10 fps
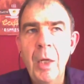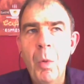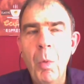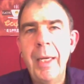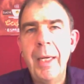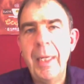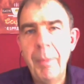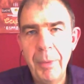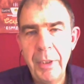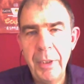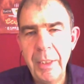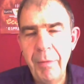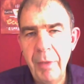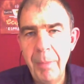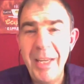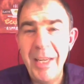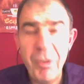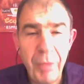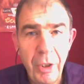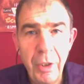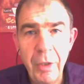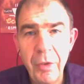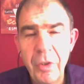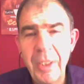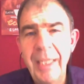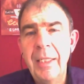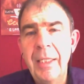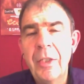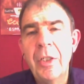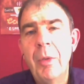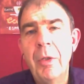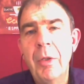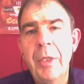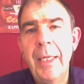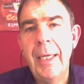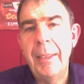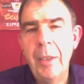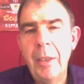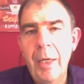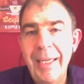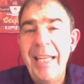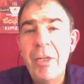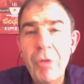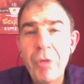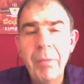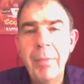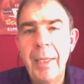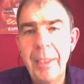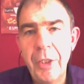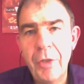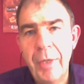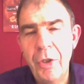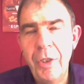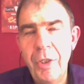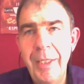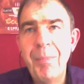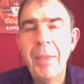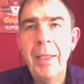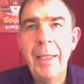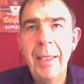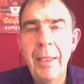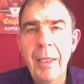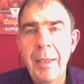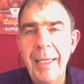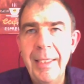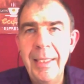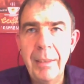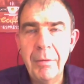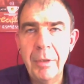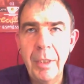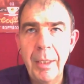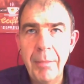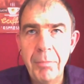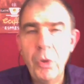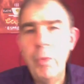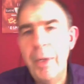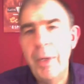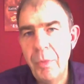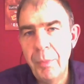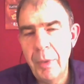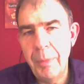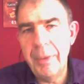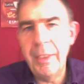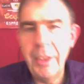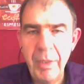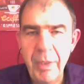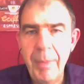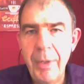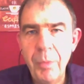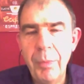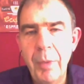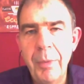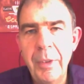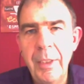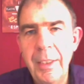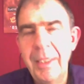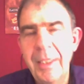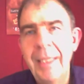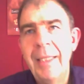What kind of properties give you the best returns? So we're looking at, again, driven by your strategy. Is it two-bedroom properties, three-bedroom properties?